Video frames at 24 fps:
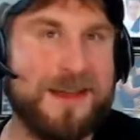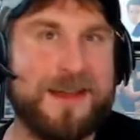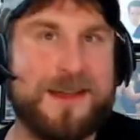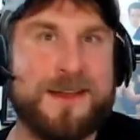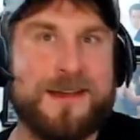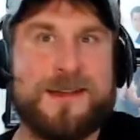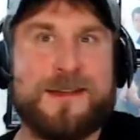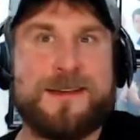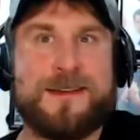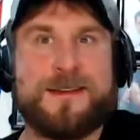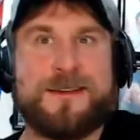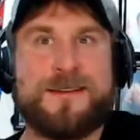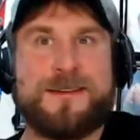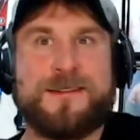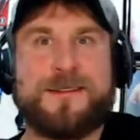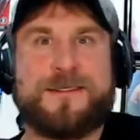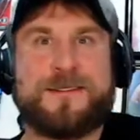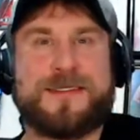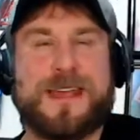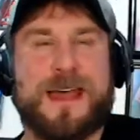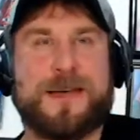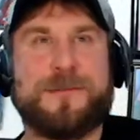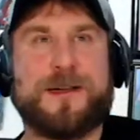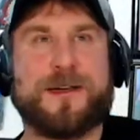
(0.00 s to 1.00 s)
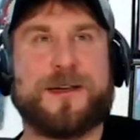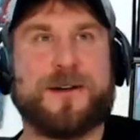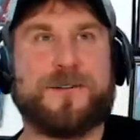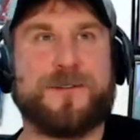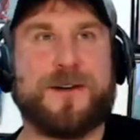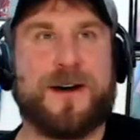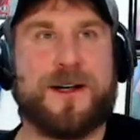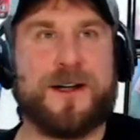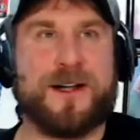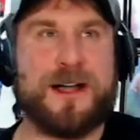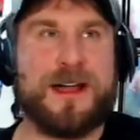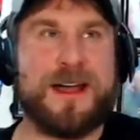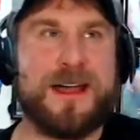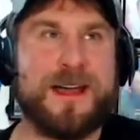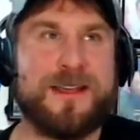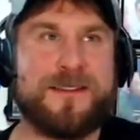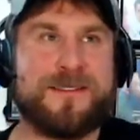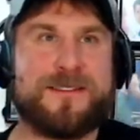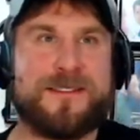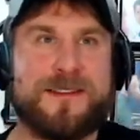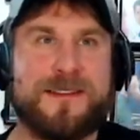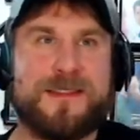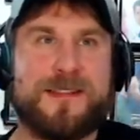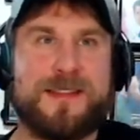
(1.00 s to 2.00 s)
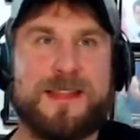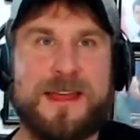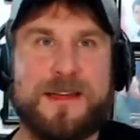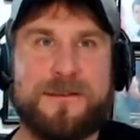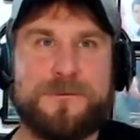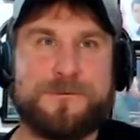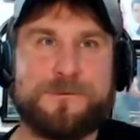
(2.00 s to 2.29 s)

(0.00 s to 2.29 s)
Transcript: Oh, this one was like,